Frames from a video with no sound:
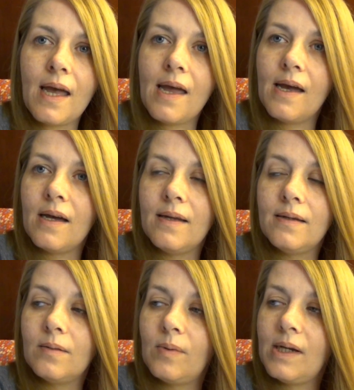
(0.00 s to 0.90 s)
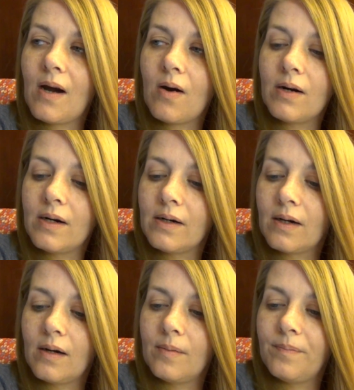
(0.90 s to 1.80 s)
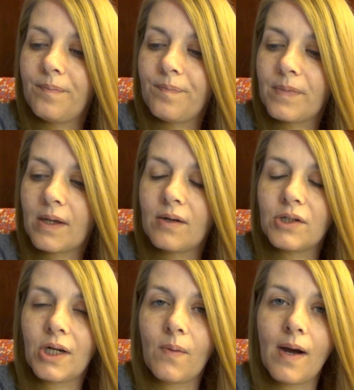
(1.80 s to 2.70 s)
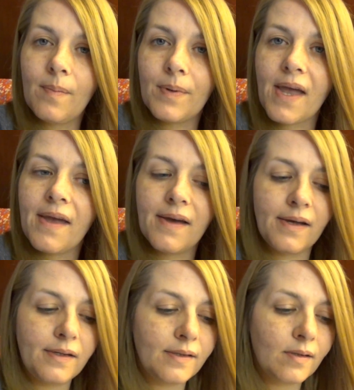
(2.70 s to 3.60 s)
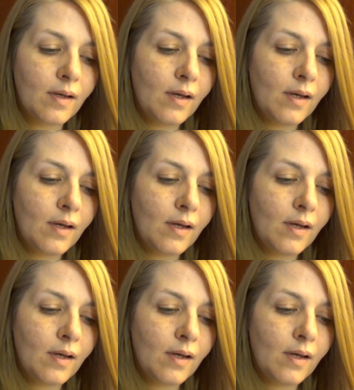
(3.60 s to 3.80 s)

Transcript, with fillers: and we are going to show up and